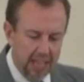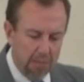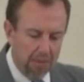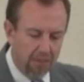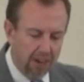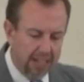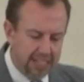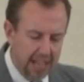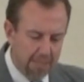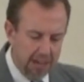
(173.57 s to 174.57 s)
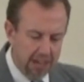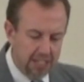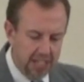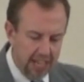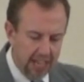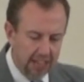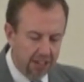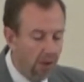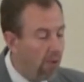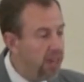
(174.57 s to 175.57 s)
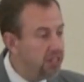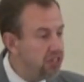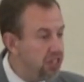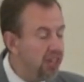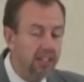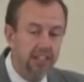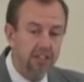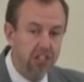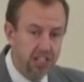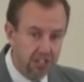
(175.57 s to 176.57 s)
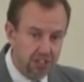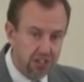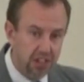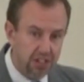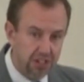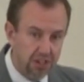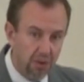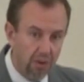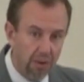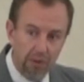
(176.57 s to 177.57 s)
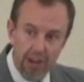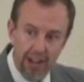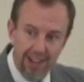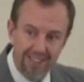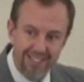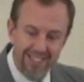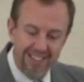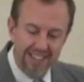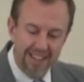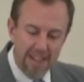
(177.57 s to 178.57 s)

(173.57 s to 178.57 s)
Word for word: But friends, I'm here to tell you the door isn't shut until Jesus shuts the door, okay?